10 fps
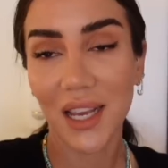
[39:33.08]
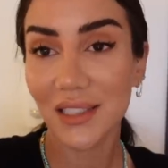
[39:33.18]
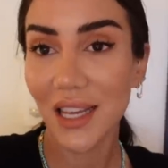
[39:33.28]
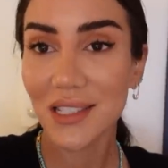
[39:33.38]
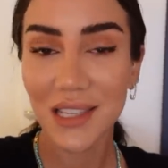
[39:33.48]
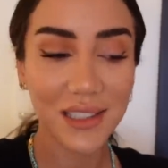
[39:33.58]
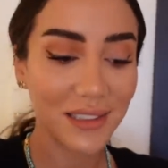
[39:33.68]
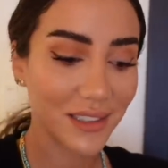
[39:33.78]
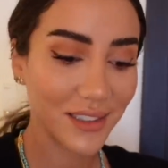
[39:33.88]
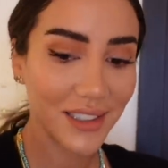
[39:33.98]
And that is
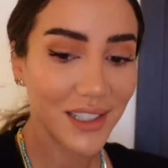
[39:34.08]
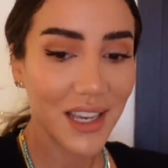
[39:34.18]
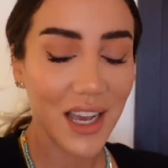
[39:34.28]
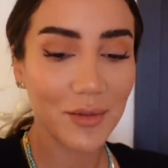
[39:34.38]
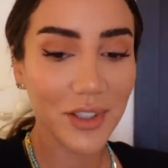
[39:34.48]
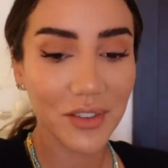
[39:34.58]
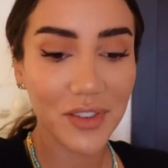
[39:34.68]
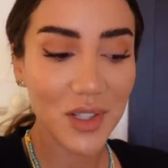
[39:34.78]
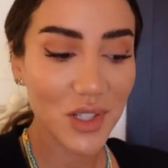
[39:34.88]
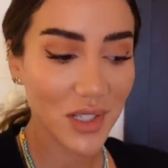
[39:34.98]
it. I'm gonna
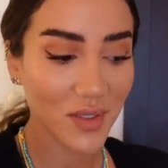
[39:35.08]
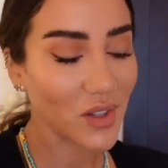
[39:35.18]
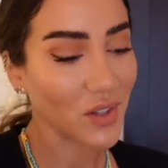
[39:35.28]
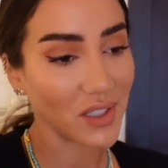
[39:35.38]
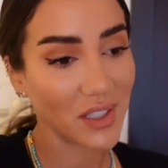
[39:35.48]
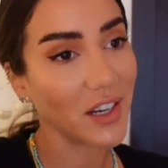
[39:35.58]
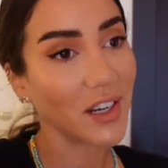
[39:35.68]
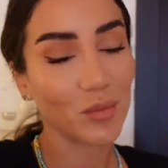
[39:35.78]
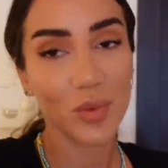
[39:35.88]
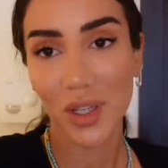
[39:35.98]
finish this video here.
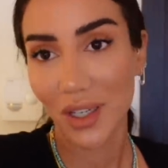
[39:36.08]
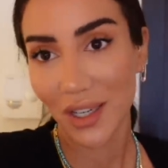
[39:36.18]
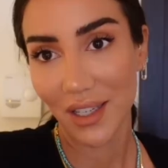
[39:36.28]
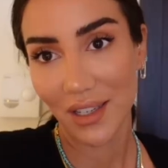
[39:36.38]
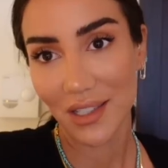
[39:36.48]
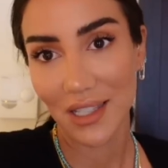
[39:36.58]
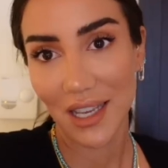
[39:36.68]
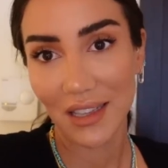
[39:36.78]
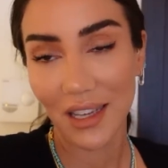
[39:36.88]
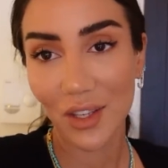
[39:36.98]
I'm gonna
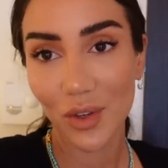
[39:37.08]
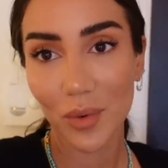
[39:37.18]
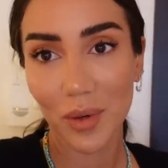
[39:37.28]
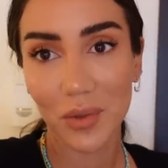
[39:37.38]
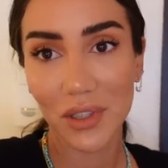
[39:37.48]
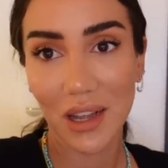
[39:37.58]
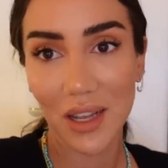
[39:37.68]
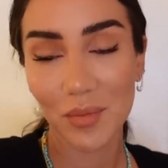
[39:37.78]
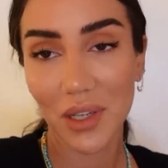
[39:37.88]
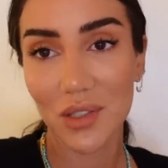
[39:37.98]
say thank you one more
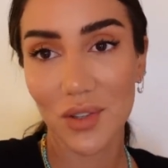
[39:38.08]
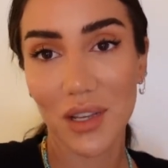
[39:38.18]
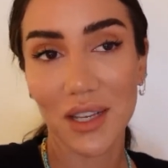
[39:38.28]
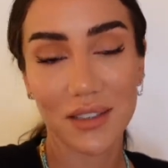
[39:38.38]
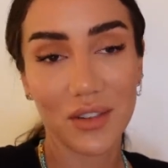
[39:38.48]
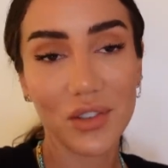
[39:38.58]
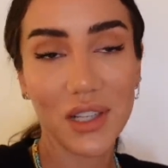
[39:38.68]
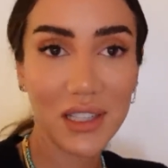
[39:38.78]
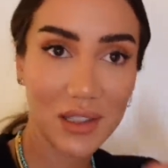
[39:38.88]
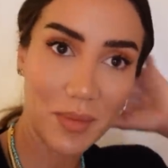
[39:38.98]
time because you guys are
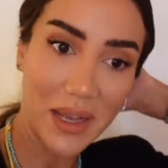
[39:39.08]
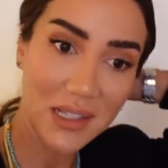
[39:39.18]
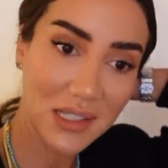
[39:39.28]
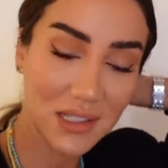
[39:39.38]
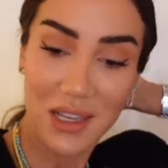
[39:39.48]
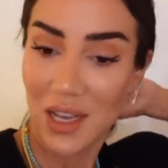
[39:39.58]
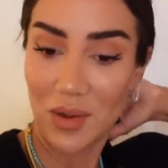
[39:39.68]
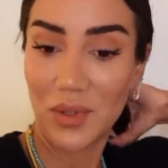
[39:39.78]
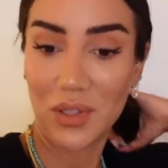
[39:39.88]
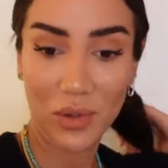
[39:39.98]
really the best
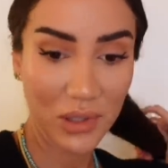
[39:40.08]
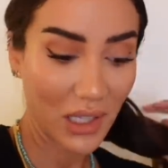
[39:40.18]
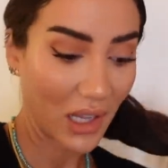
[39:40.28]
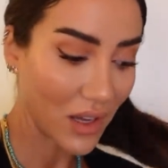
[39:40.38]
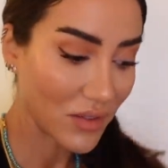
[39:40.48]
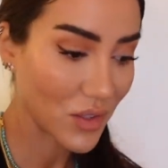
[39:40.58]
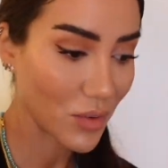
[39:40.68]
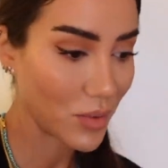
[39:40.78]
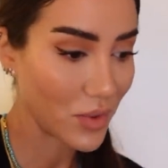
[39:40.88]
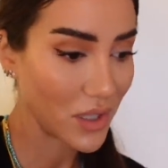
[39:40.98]
with all the love,
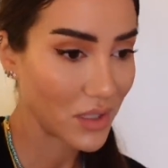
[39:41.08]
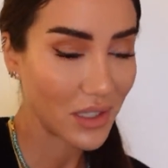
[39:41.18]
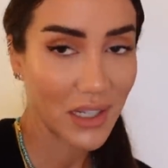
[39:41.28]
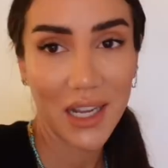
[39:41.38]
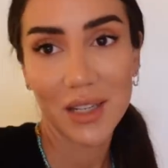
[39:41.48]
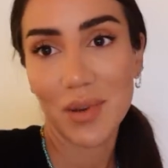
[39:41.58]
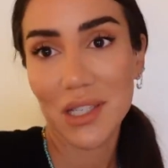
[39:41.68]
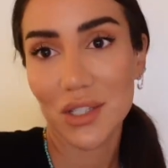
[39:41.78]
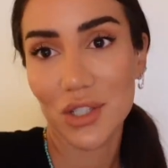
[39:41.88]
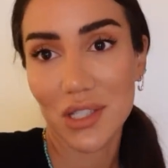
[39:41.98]
support, and kind
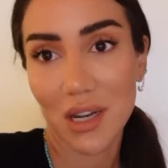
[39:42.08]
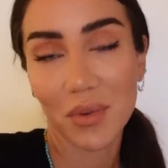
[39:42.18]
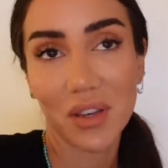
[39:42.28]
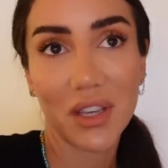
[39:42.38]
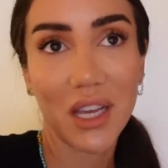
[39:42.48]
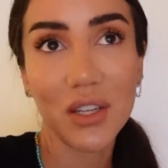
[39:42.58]
messages that I'm giving.